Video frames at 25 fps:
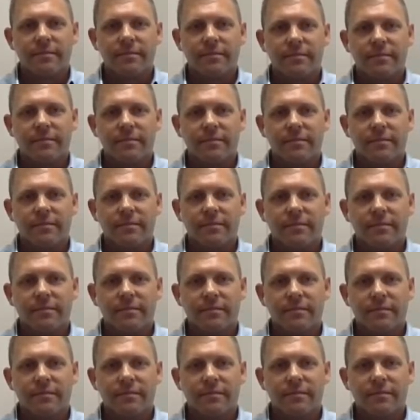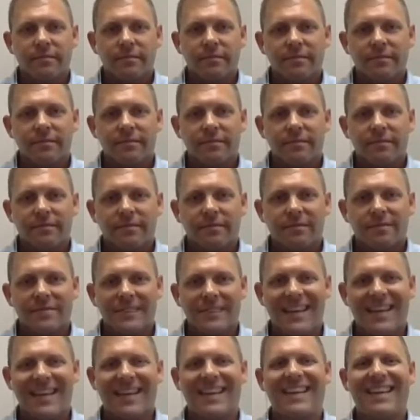
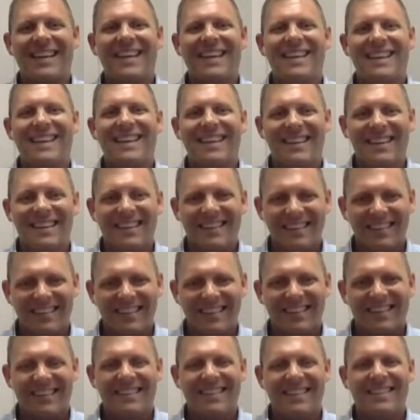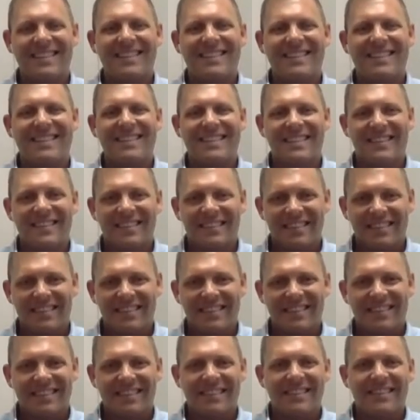
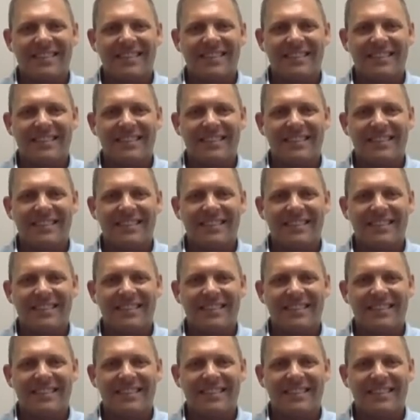This person isn't speaking.